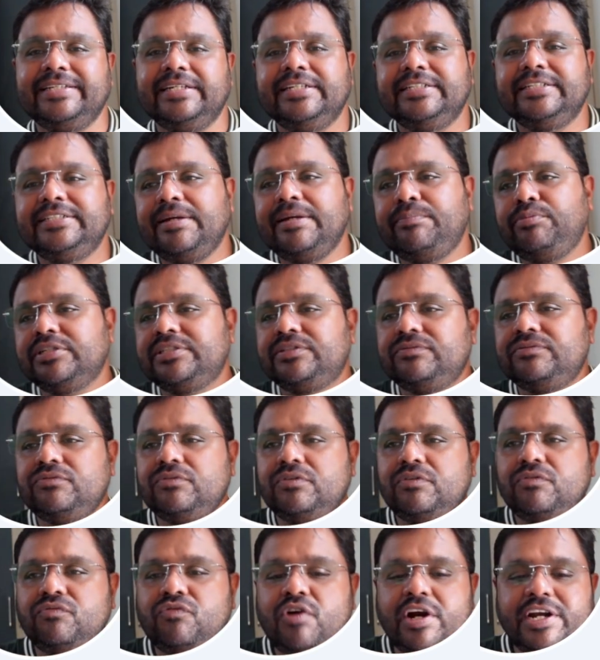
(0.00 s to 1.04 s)
Suppose
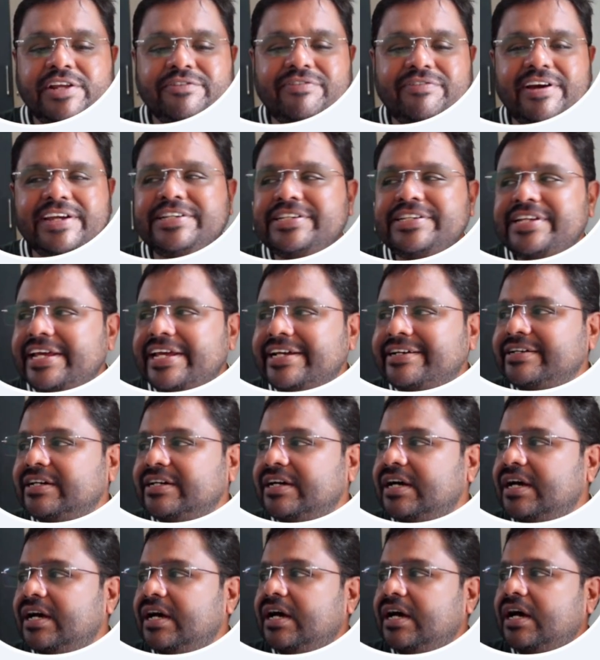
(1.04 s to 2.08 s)
what if I take
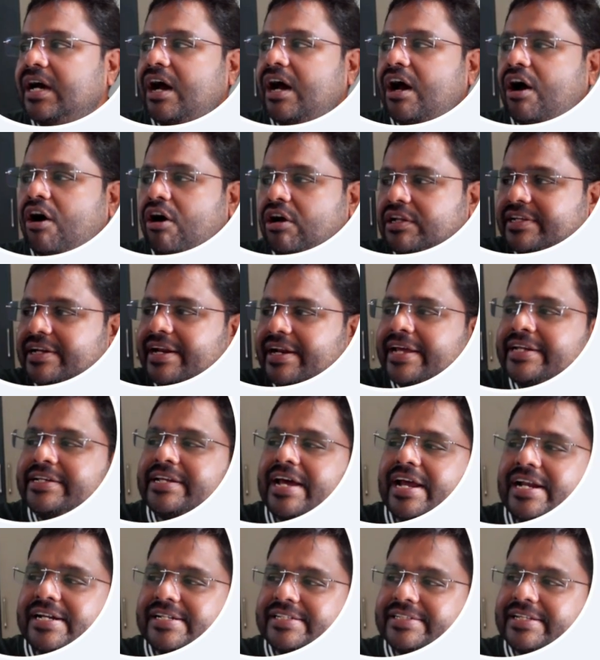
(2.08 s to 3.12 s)
all the right
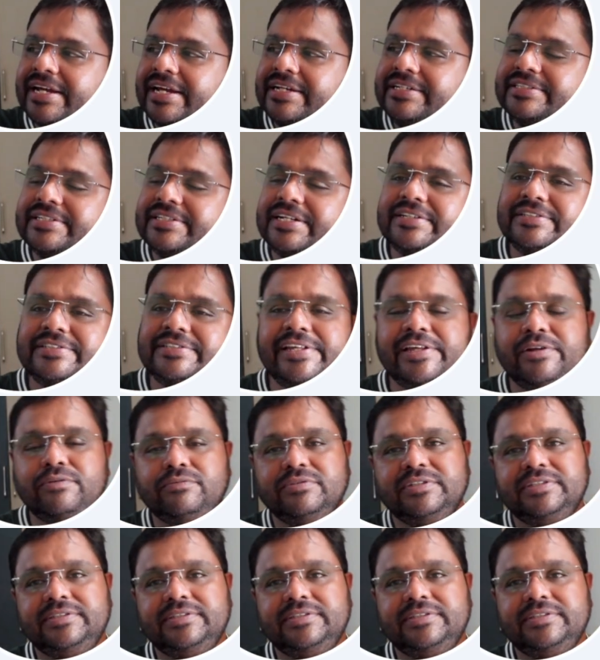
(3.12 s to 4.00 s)
hand sides are zeros,